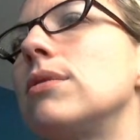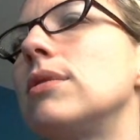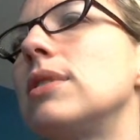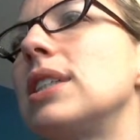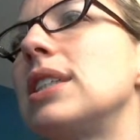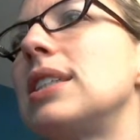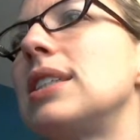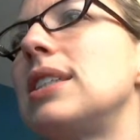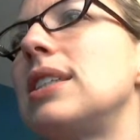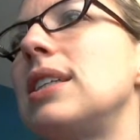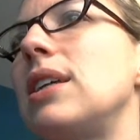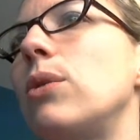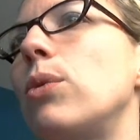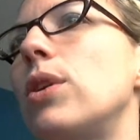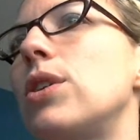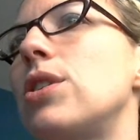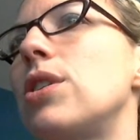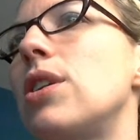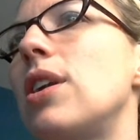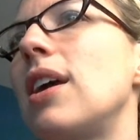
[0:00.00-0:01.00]
let's see,
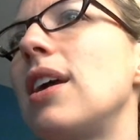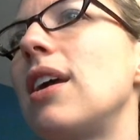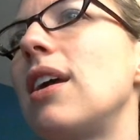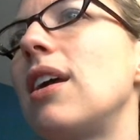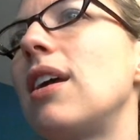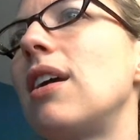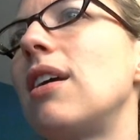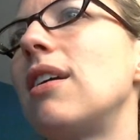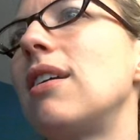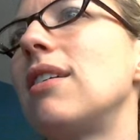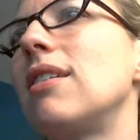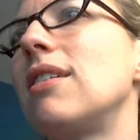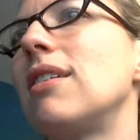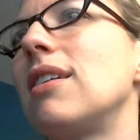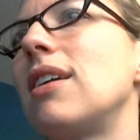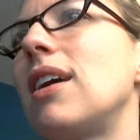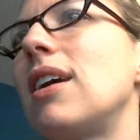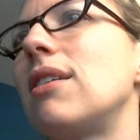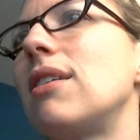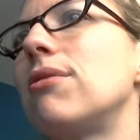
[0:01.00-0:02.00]
what should I
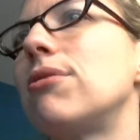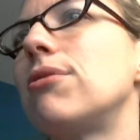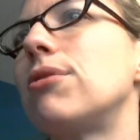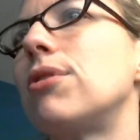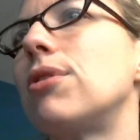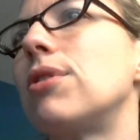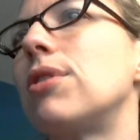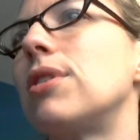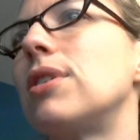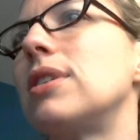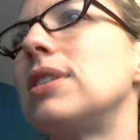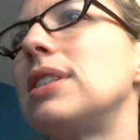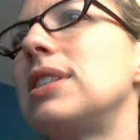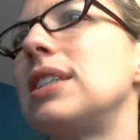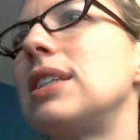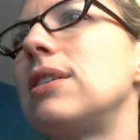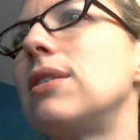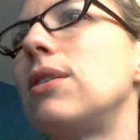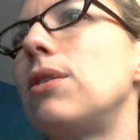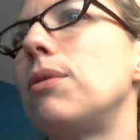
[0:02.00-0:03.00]
get for
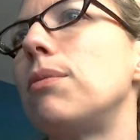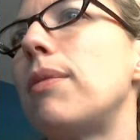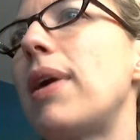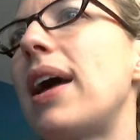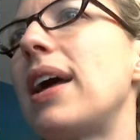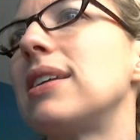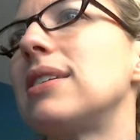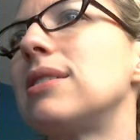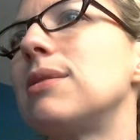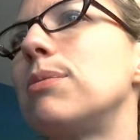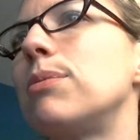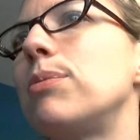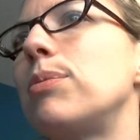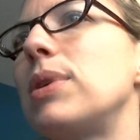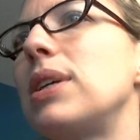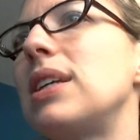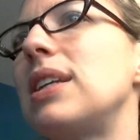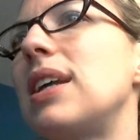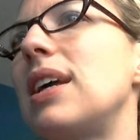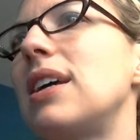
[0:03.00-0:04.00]
dear old Mass
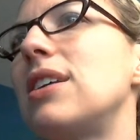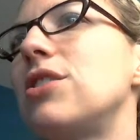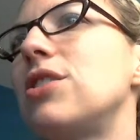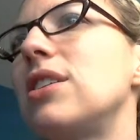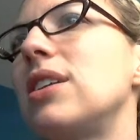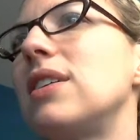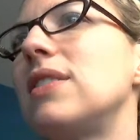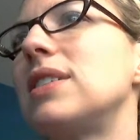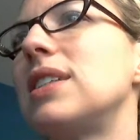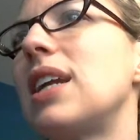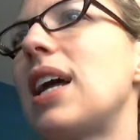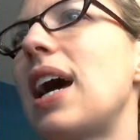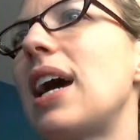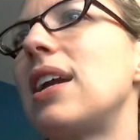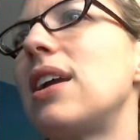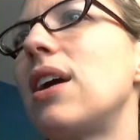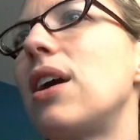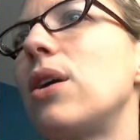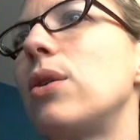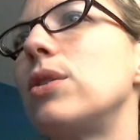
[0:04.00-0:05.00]
B-Day? She lives in
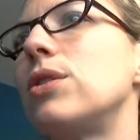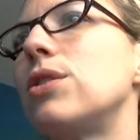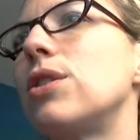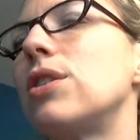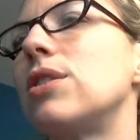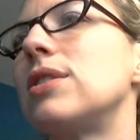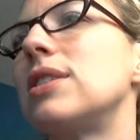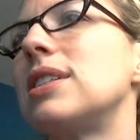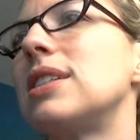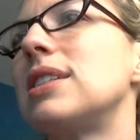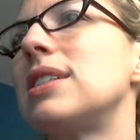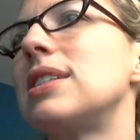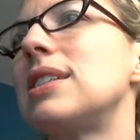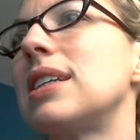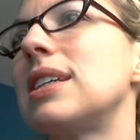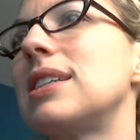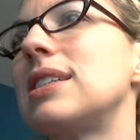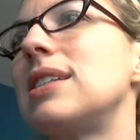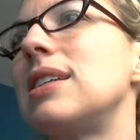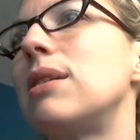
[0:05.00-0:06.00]
Idaho and turns
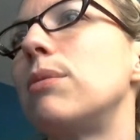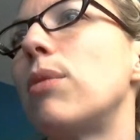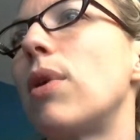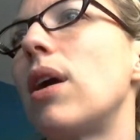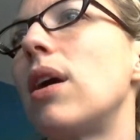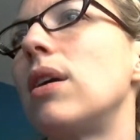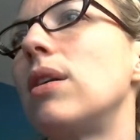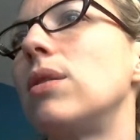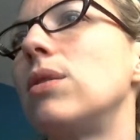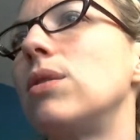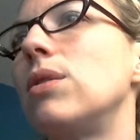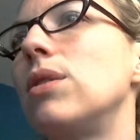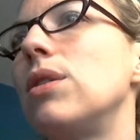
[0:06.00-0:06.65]
60 tomorrow.